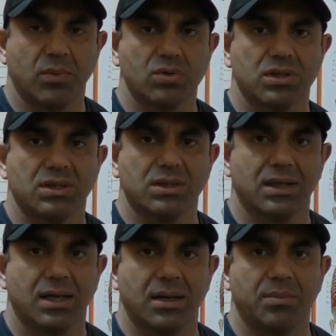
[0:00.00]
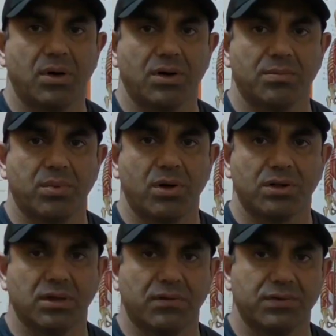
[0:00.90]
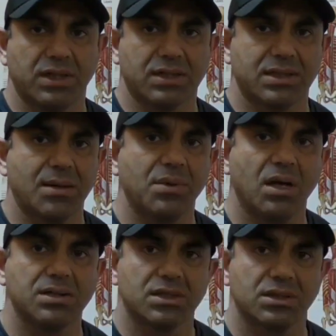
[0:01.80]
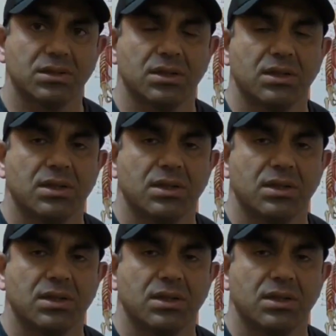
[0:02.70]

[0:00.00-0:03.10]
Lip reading: mostly part of the stabilizers,